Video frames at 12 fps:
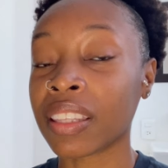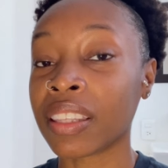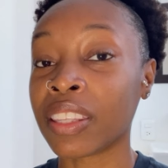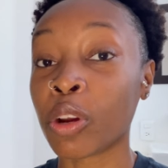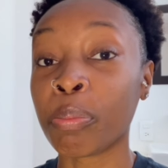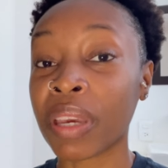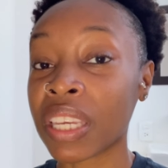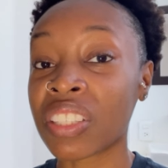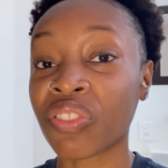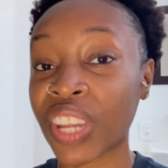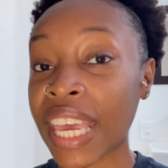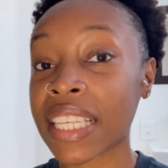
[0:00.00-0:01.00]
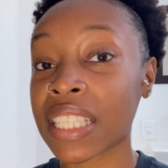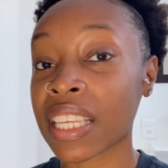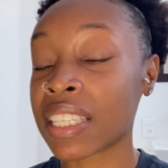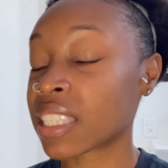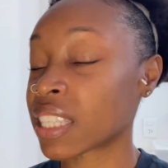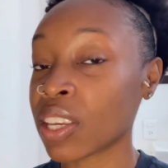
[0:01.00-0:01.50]
Their biggest flex
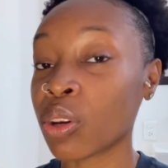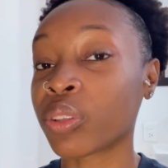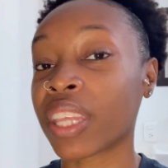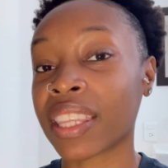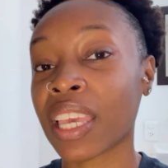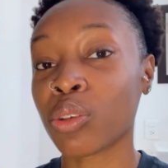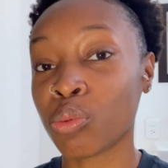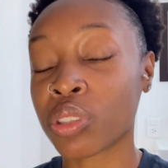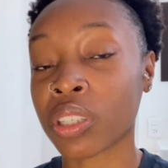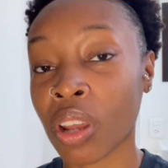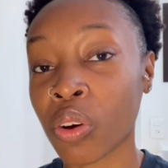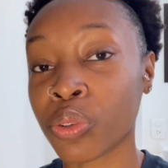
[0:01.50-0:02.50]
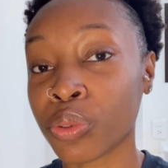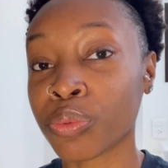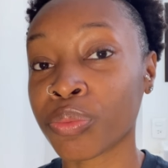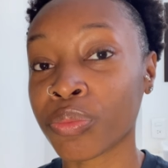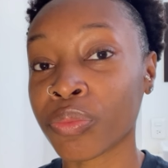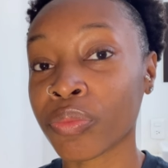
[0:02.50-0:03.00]
is still that they used to know
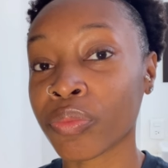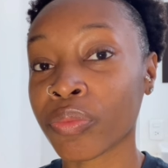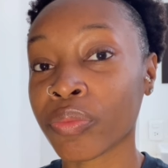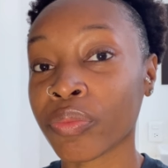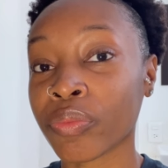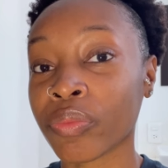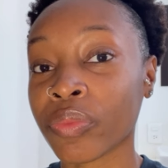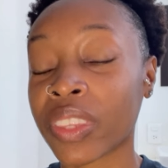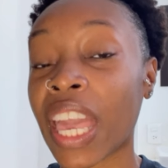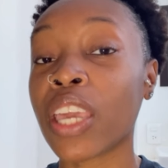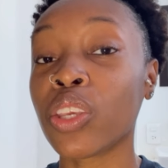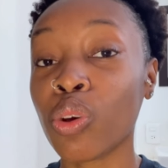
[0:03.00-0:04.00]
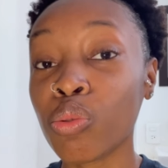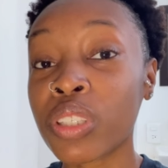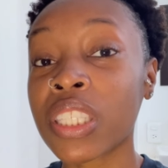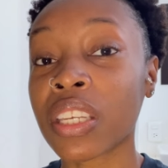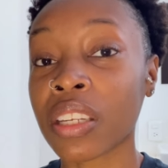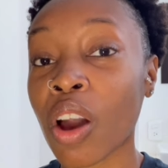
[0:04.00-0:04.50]
you. They
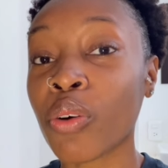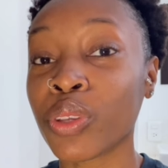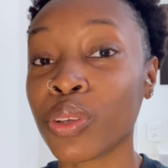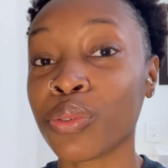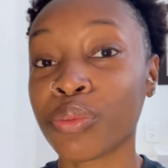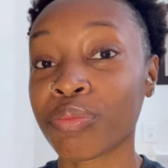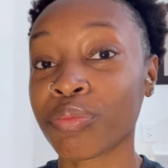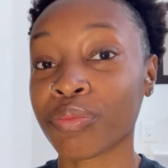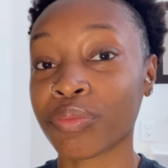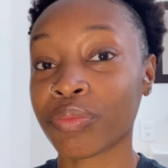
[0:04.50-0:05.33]
used to know you.